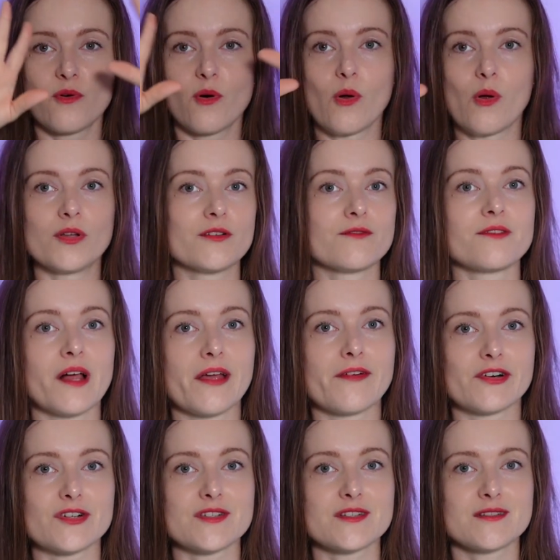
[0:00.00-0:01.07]
all the
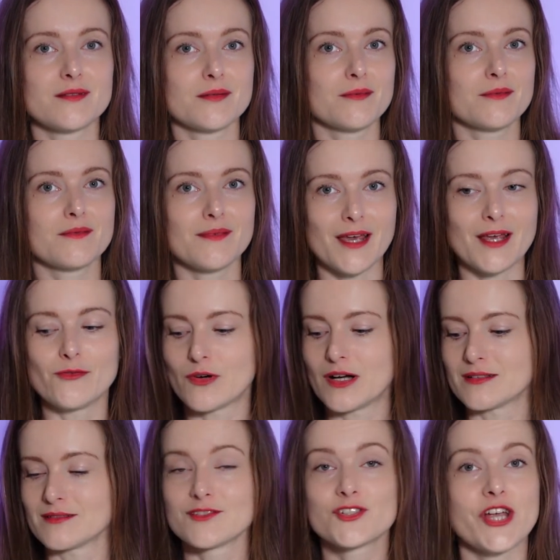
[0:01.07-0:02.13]
flavors in
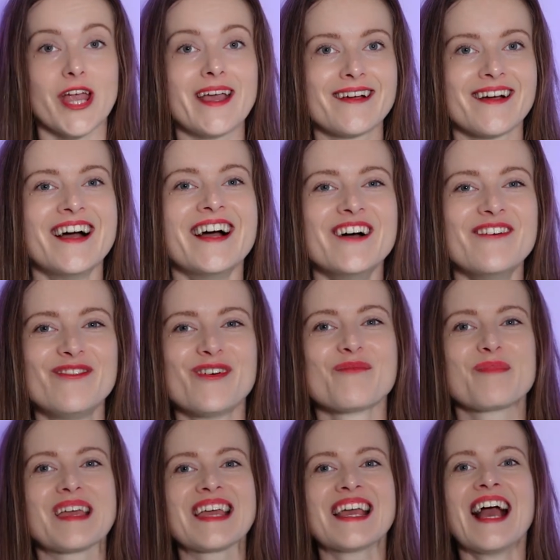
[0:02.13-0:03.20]
one shake for
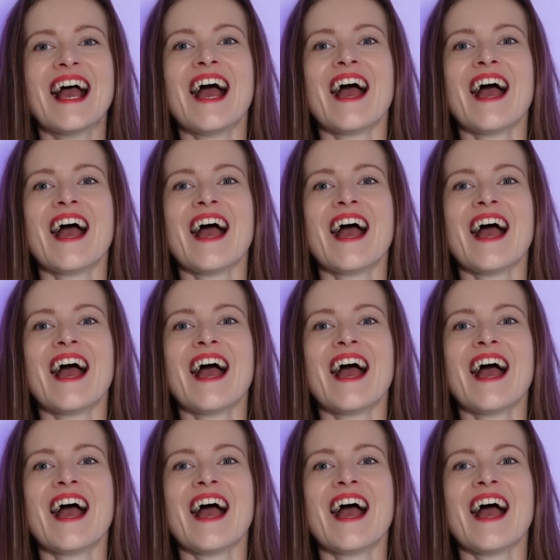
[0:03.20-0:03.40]
me